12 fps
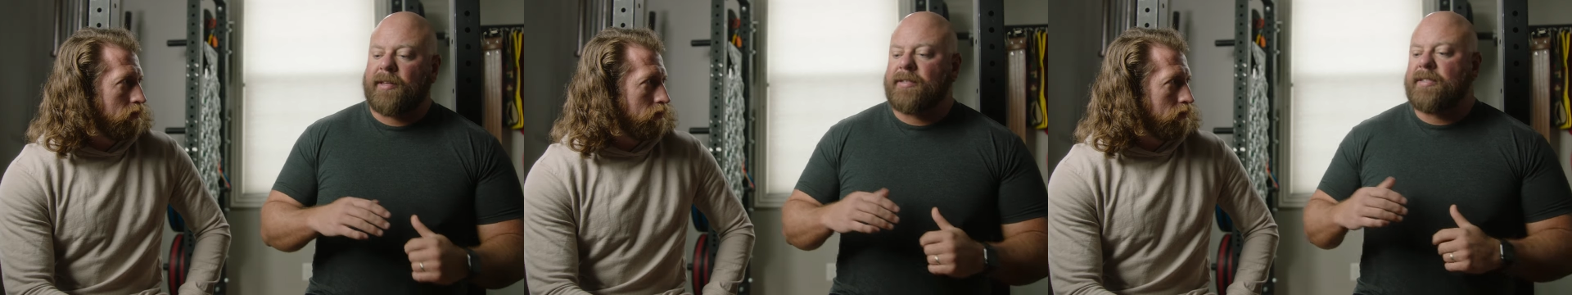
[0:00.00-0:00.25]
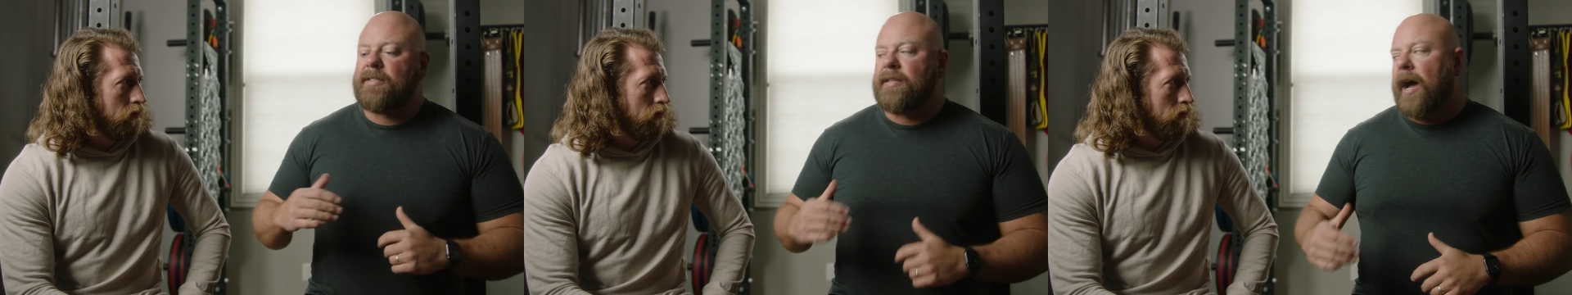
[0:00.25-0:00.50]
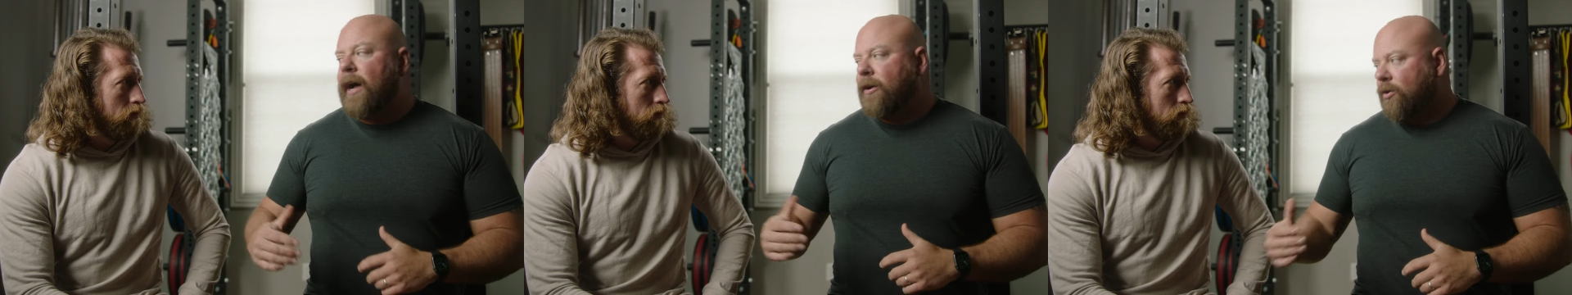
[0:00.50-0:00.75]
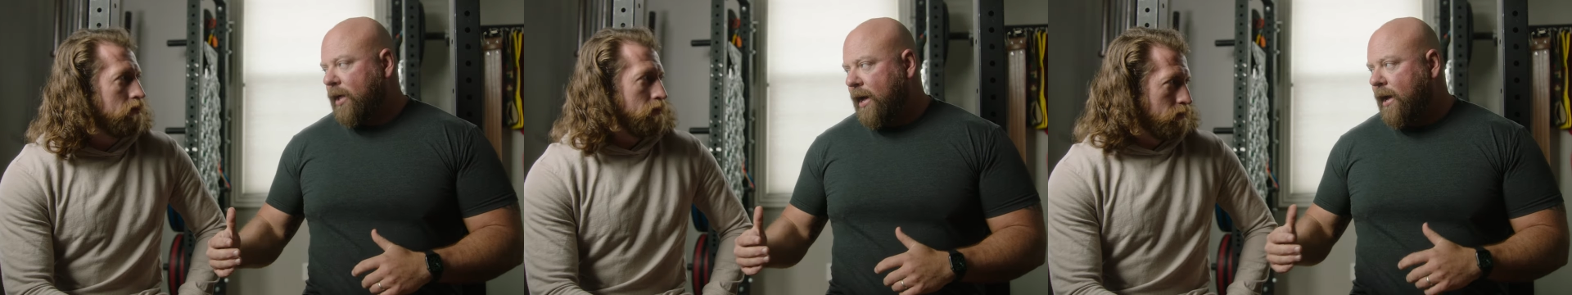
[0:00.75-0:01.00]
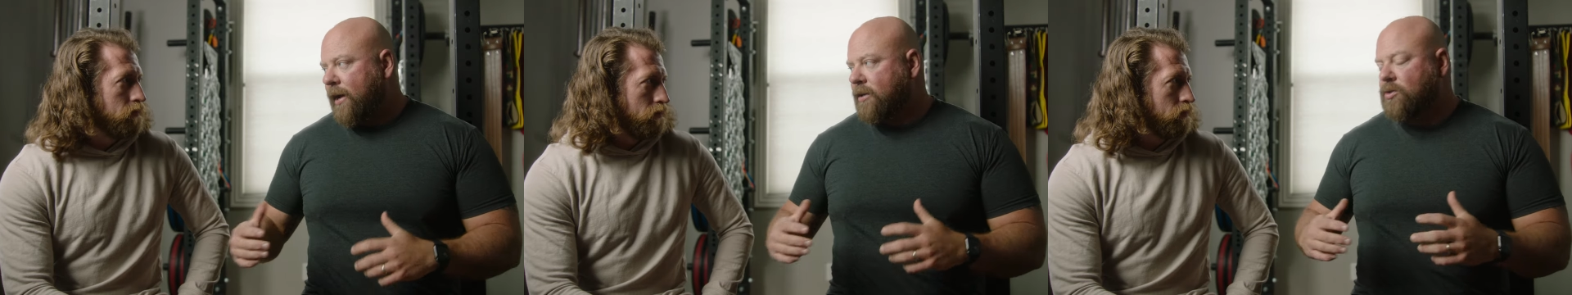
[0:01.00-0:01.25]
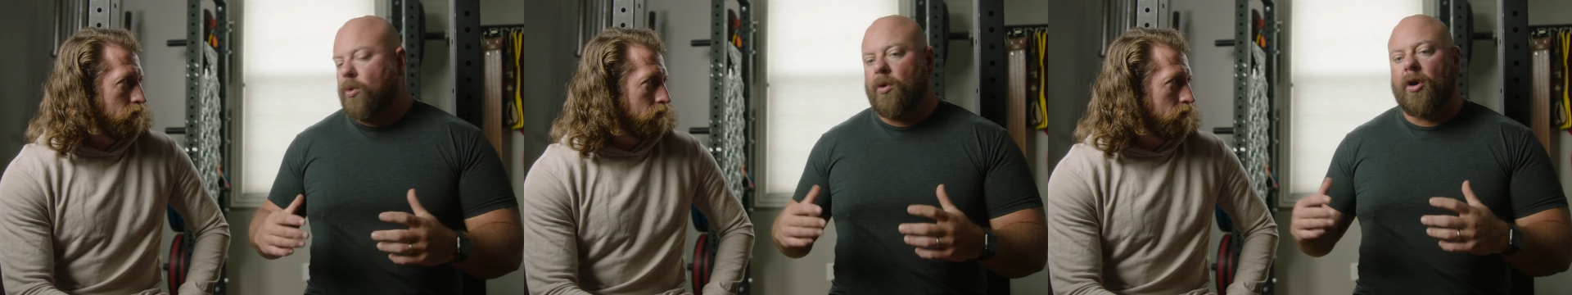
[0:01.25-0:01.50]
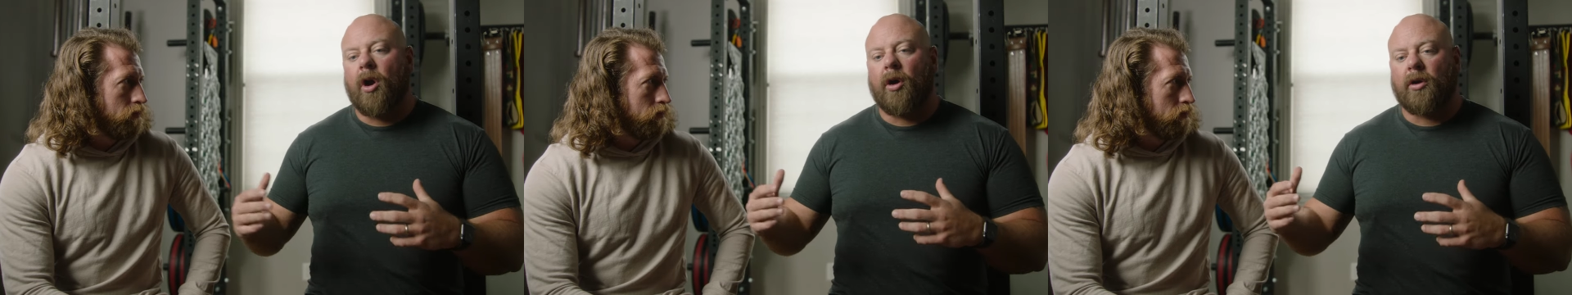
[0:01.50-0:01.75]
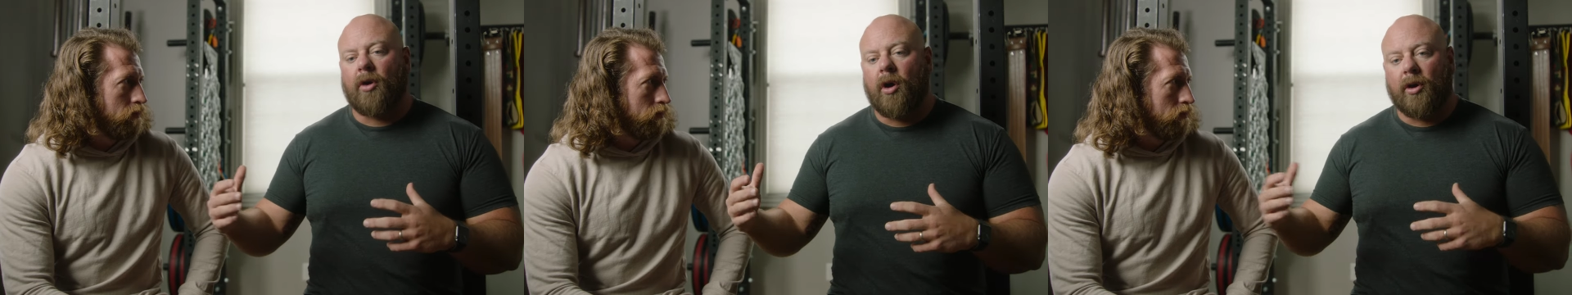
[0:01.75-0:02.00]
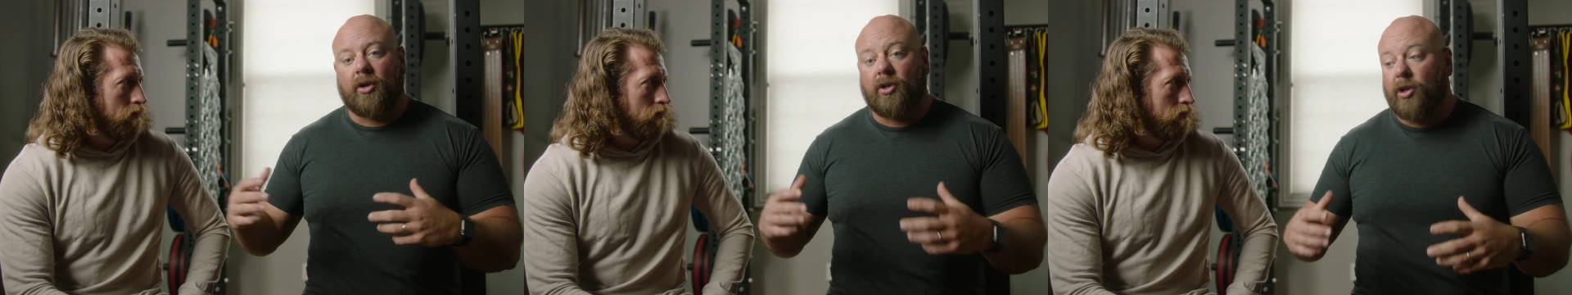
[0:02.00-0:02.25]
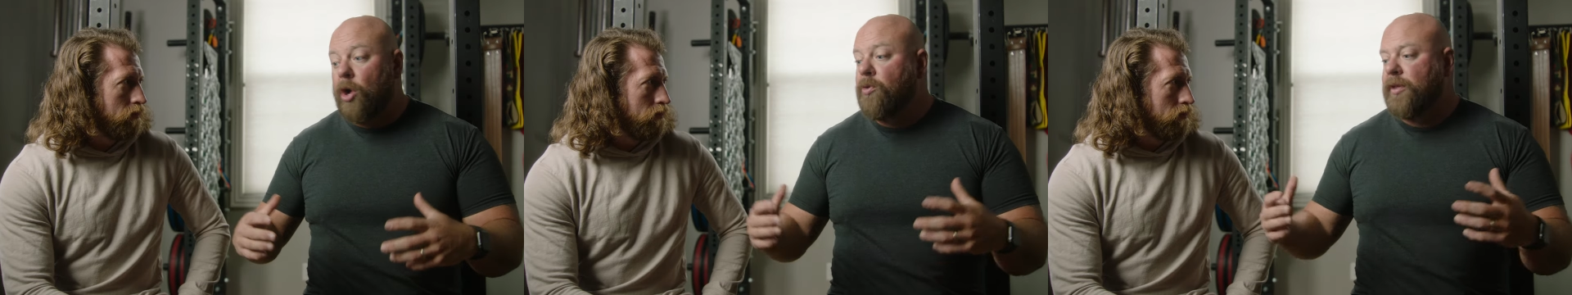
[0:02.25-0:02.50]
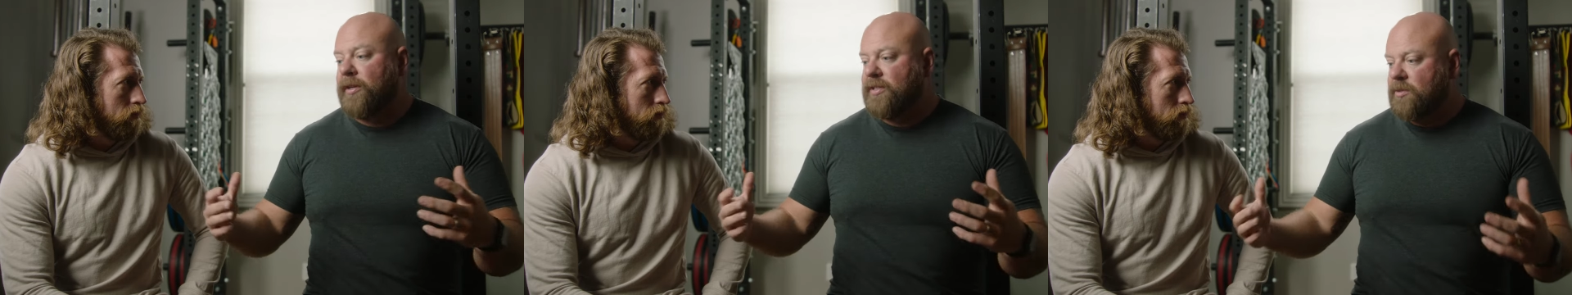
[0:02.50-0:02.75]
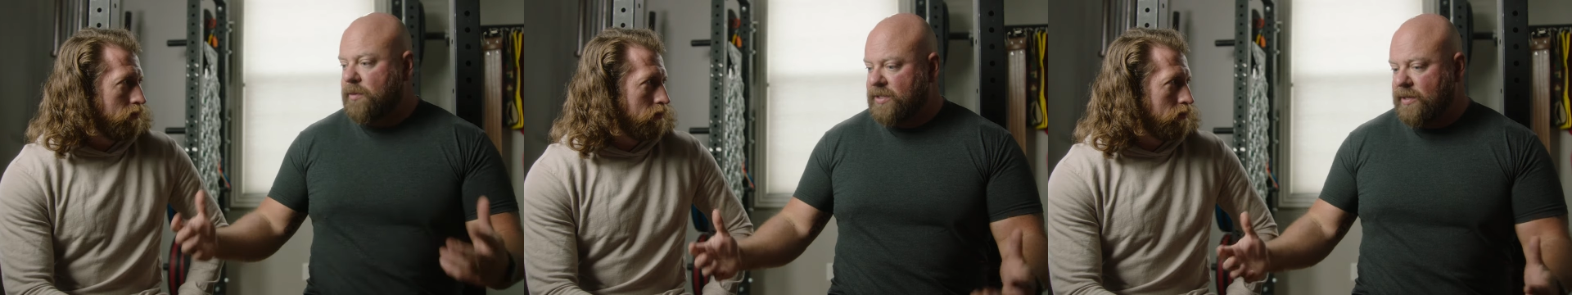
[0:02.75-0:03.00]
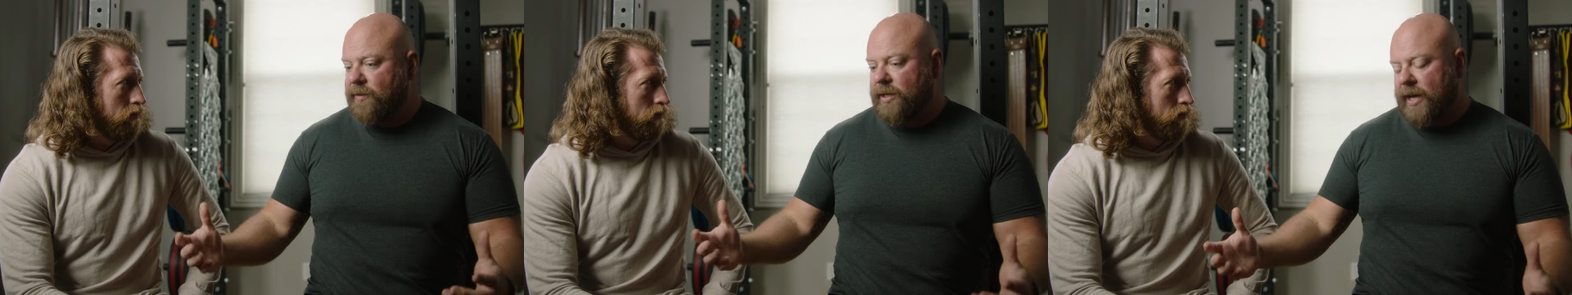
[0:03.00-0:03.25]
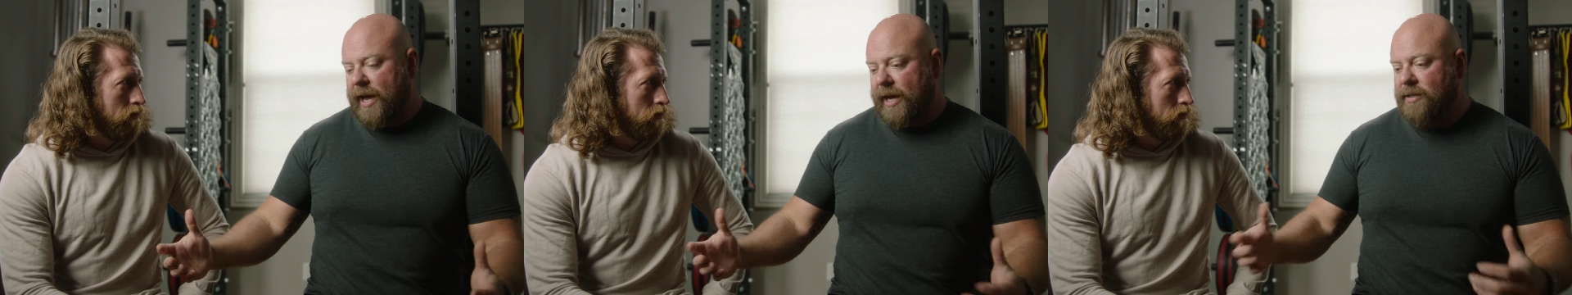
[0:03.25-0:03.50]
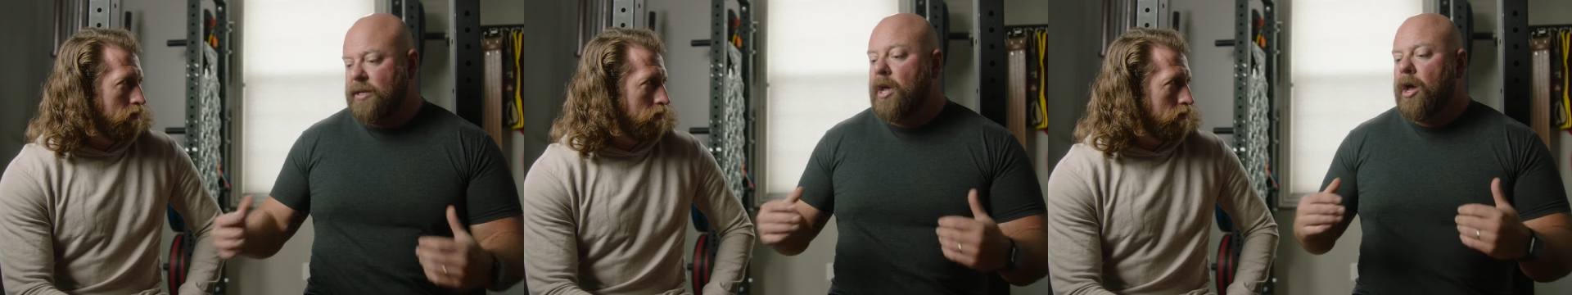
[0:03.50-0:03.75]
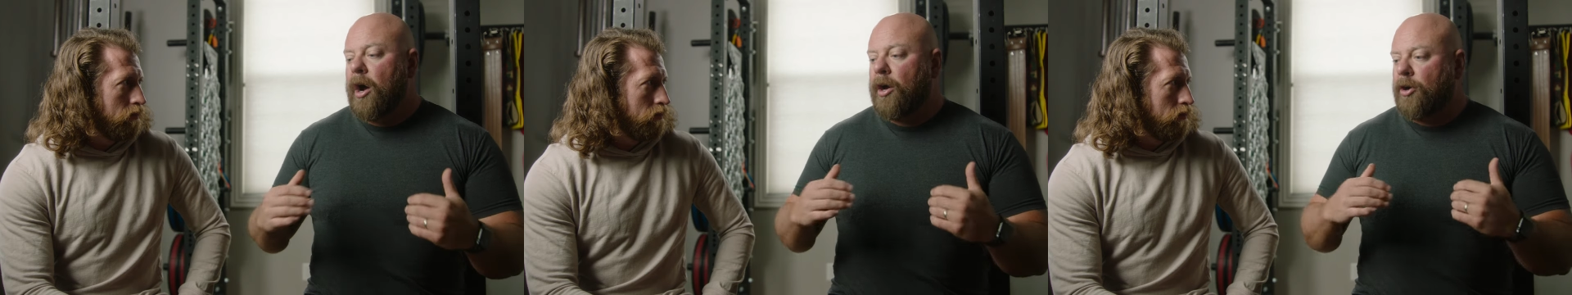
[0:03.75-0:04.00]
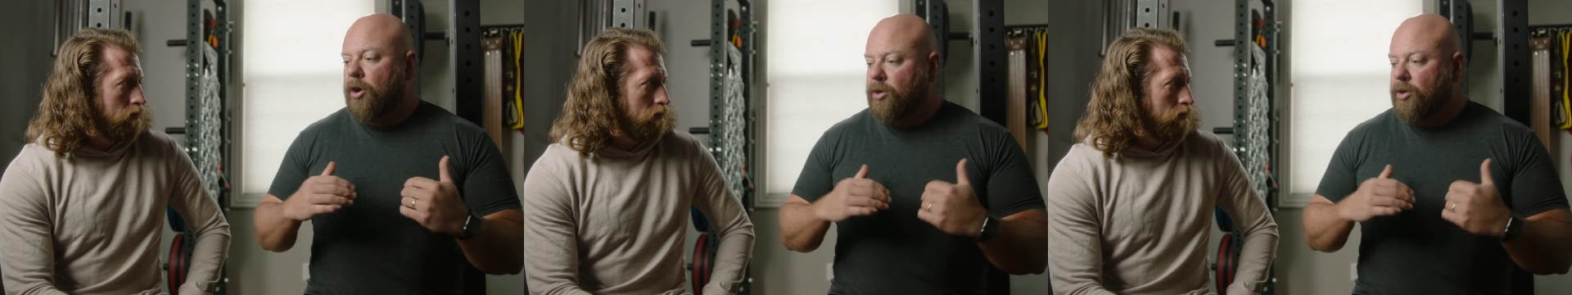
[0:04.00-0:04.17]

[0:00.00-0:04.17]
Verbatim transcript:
Speaker 1: that style has, or our clothing specifically has, on our